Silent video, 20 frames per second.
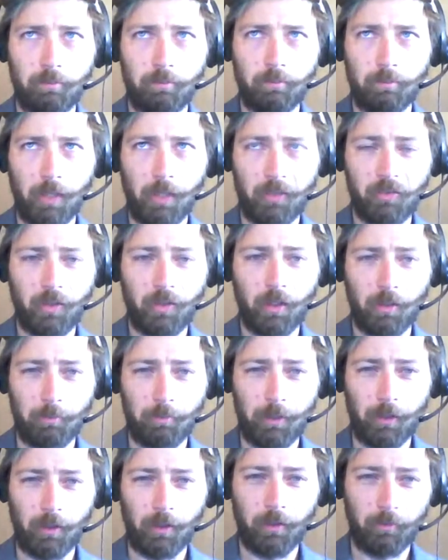
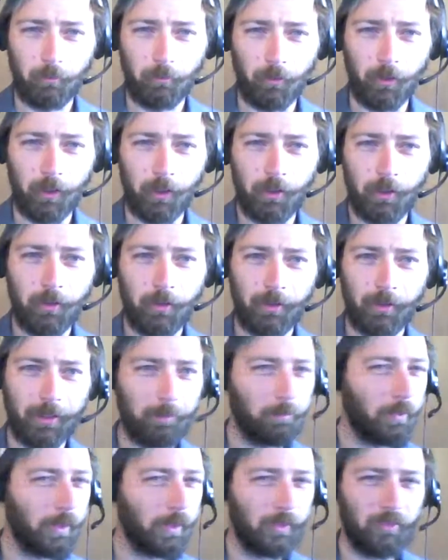Mexican-American War. I keep
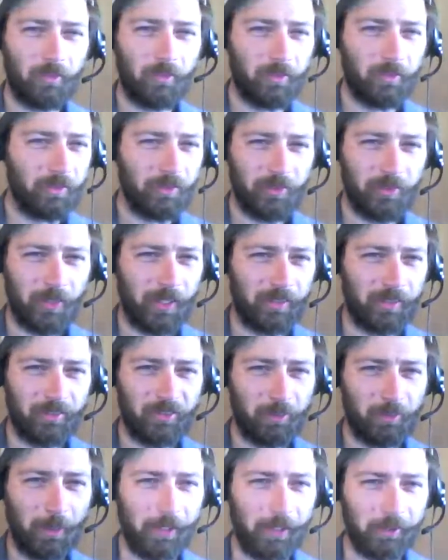wanting to say
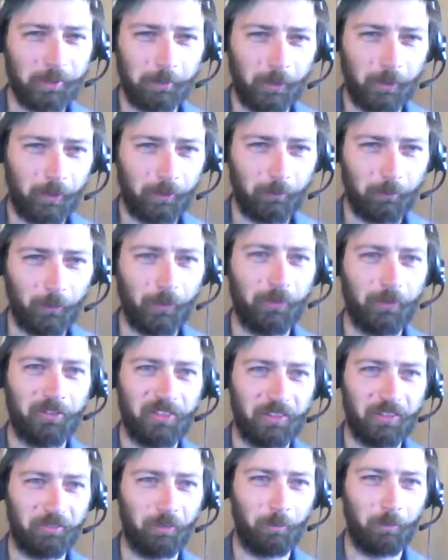Spanish-American War,
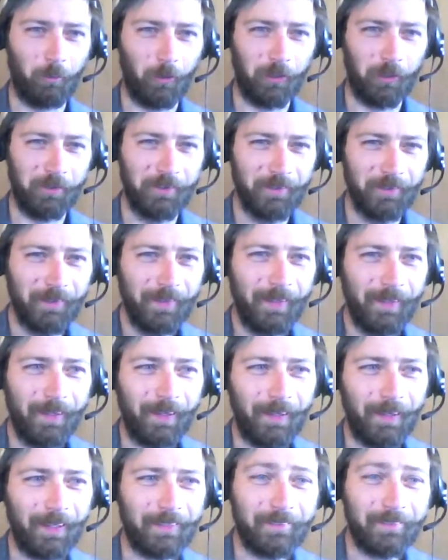different war.
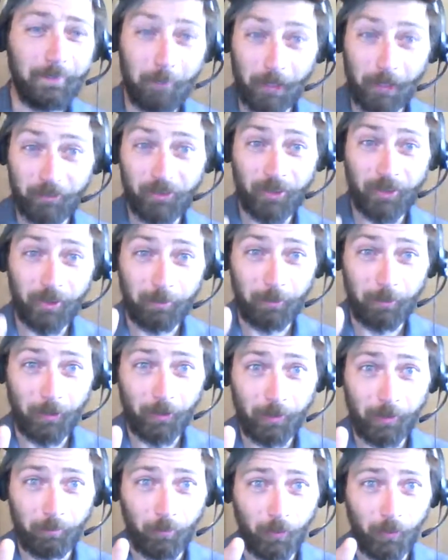The
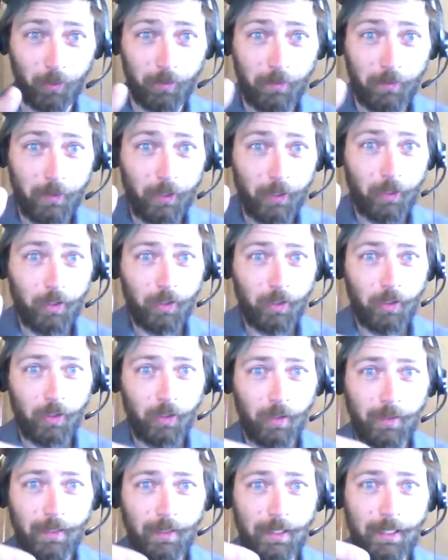Mexican-American War.
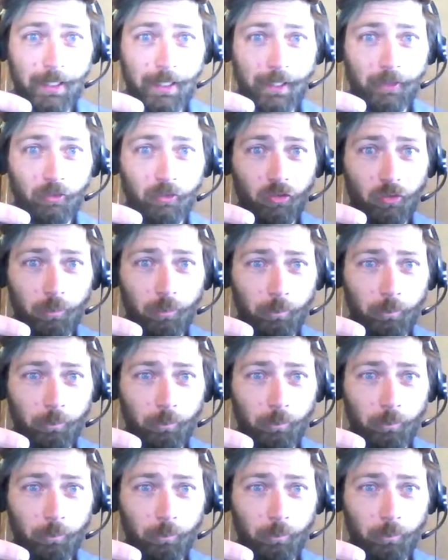And